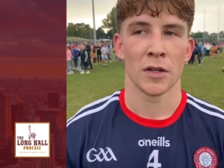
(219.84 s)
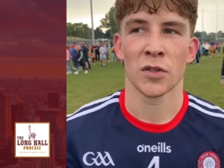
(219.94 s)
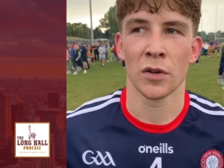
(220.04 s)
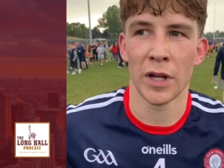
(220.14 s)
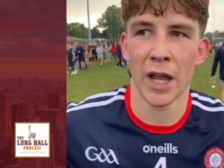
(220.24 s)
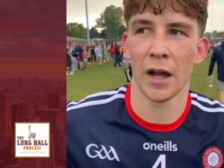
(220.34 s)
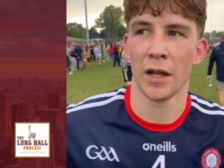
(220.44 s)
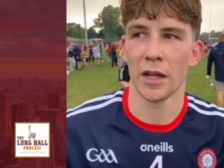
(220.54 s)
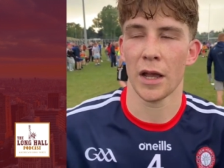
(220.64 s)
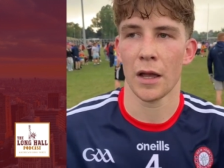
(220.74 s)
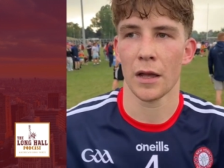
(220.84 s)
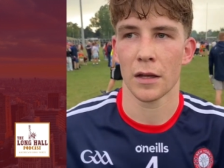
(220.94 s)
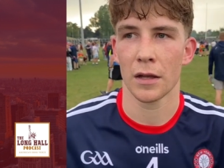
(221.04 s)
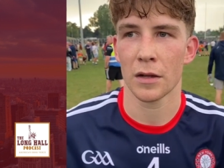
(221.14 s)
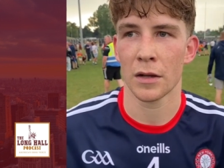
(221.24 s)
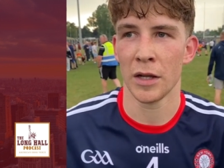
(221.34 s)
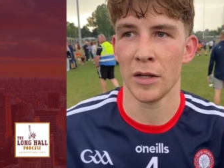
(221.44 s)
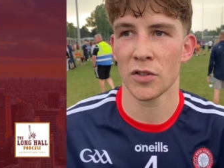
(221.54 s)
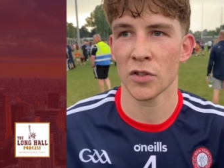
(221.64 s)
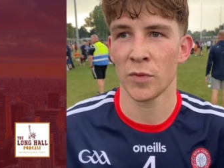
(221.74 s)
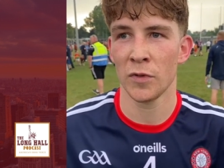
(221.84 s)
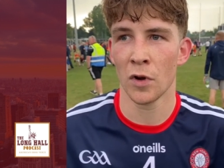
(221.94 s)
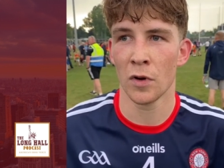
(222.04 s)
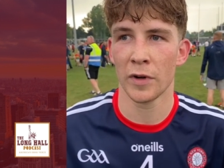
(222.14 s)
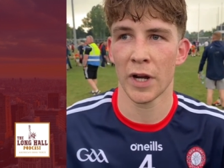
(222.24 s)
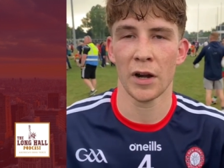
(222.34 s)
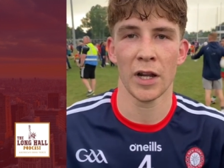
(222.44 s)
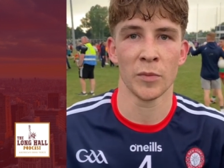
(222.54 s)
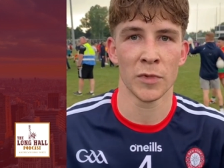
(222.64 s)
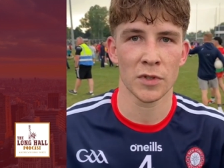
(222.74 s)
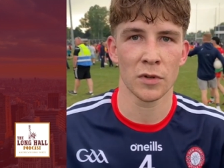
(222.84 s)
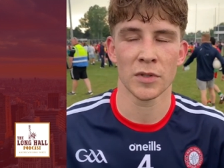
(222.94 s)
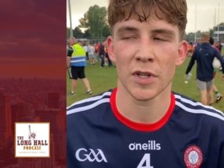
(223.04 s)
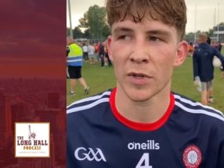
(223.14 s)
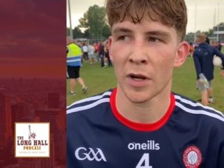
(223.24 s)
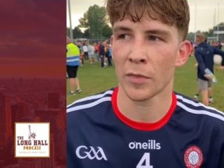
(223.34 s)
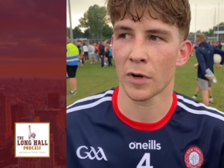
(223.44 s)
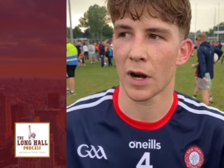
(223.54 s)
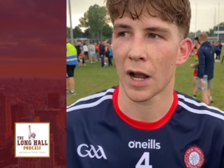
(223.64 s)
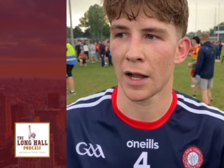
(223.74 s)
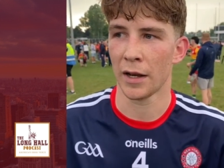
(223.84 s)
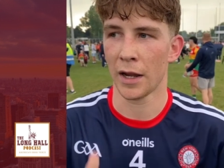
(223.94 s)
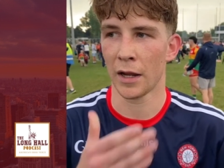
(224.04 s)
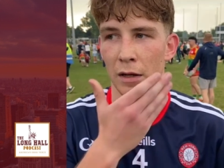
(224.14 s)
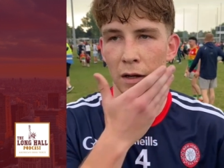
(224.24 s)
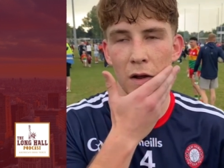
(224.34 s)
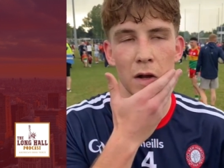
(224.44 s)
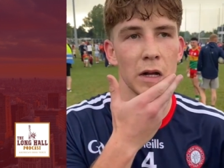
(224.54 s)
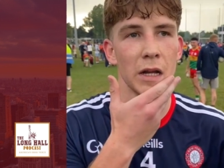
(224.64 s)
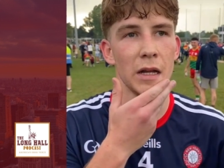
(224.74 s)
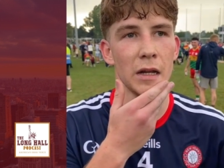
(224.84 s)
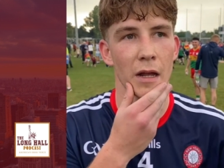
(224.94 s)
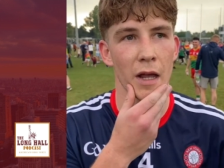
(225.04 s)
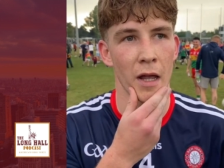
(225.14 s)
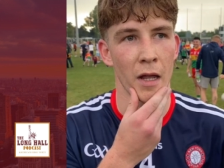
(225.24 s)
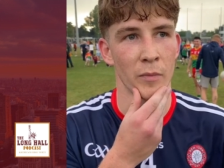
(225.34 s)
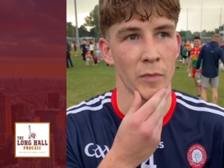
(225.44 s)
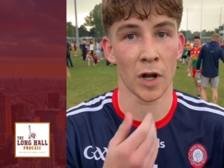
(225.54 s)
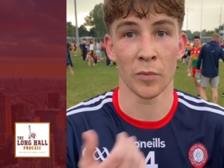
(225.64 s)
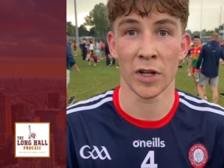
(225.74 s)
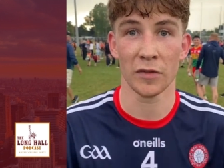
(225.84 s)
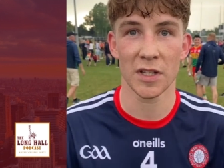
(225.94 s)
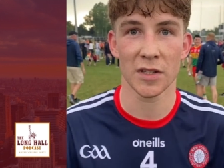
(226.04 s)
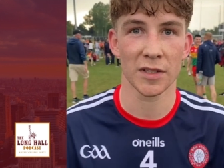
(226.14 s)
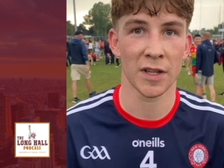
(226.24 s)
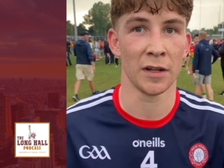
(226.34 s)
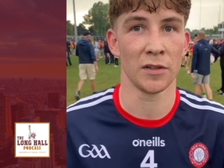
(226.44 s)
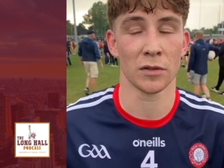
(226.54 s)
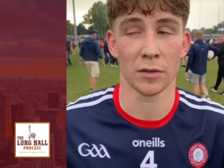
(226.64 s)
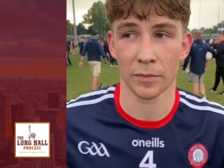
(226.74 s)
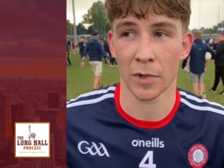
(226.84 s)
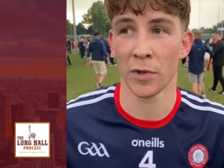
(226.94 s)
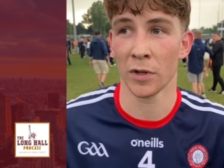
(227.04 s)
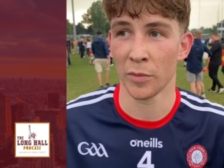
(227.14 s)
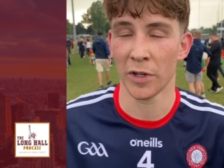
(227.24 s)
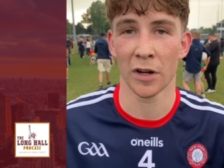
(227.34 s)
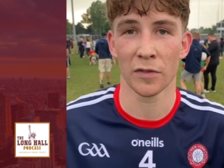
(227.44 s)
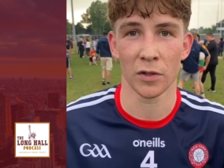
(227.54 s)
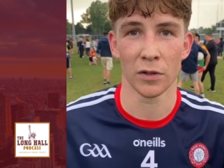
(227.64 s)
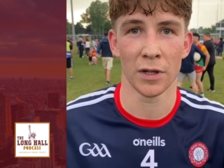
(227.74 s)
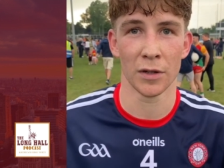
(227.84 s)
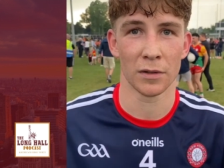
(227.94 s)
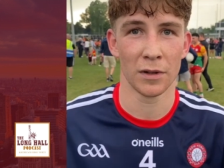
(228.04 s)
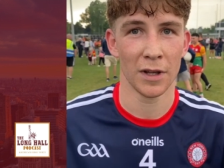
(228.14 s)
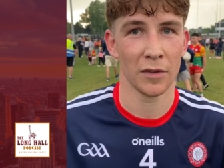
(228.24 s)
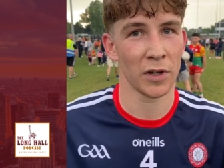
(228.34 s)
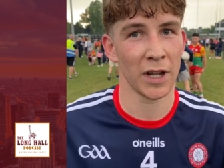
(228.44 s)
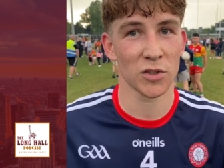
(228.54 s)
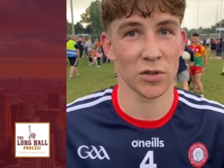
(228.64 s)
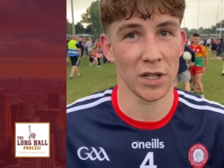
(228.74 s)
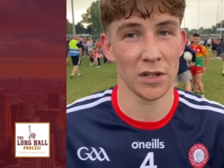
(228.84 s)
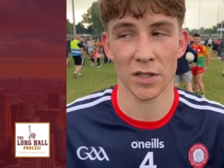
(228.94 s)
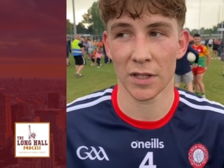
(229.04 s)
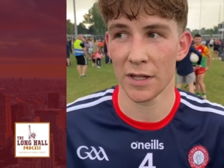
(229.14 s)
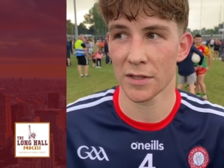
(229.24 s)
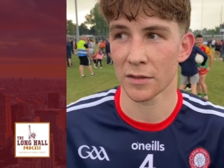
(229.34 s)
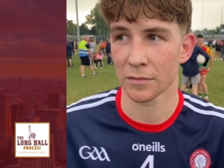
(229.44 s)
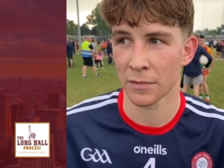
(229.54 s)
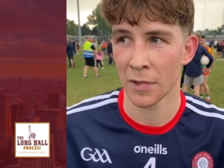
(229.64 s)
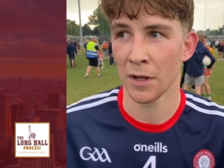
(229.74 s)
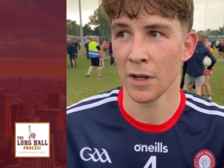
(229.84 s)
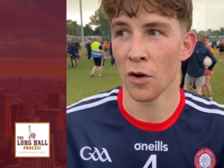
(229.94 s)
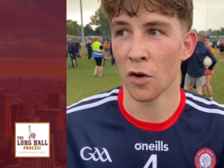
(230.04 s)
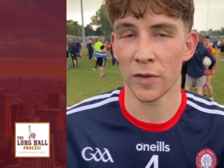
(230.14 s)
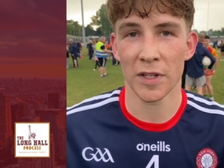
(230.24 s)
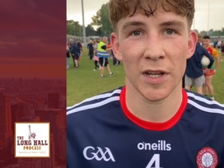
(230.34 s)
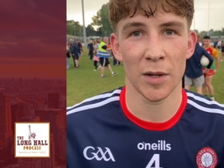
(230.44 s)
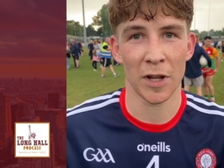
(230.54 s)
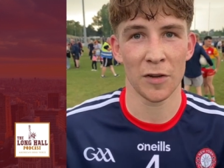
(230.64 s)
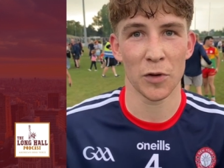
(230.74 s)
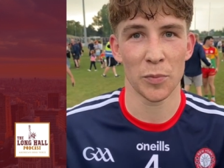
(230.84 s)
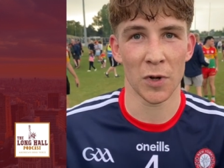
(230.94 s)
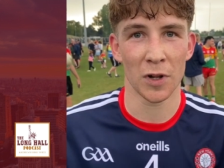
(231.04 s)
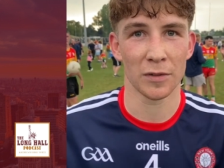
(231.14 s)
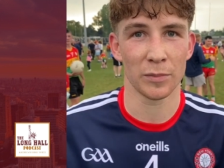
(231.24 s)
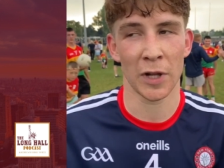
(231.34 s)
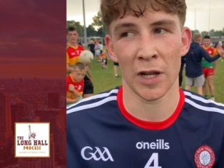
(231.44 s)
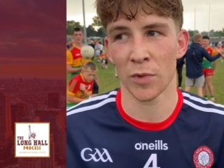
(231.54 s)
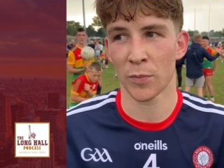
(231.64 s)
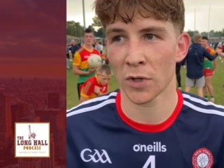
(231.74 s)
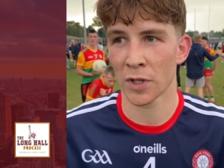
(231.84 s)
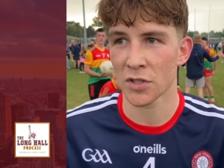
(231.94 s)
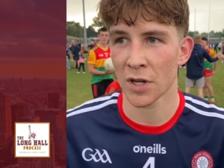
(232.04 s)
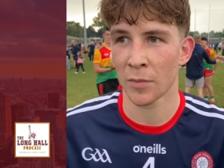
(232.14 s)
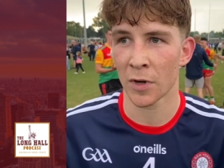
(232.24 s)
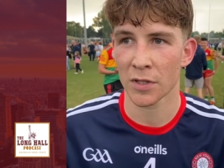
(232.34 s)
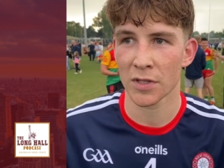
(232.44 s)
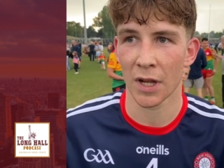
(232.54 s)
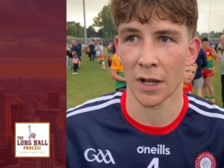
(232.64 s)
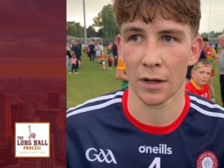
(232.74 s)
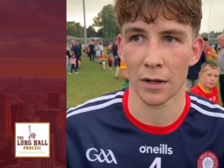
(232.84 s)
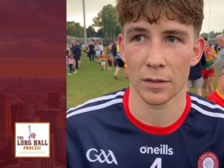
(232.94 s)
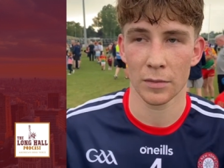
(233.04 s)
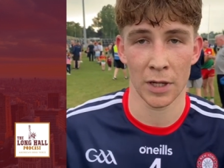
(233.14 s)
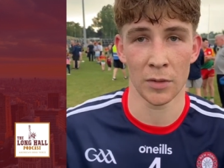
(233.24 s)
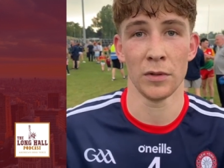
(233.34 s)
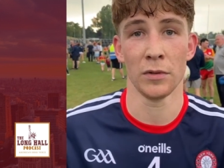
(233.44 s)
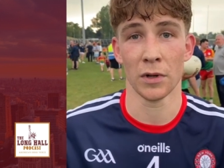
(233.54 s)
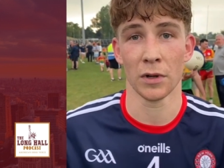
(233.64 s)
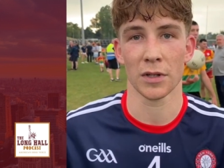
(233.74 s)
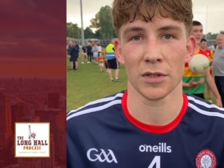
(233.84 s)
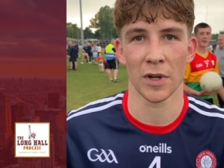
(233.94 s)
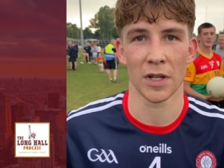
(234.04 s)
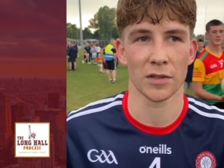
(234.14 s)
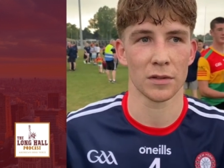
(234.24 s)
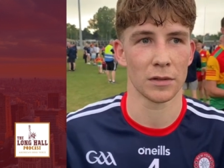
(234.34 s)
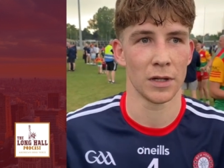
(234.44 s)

So yeah, I uh, I just moved over there eight months ago in September, and then I um, got my visa extended, so probably going to be there for good now. Yeah. The next three years at least, and hopefully stay playing football, playing with Brooklyn Shamrocks and playing with New York as well. So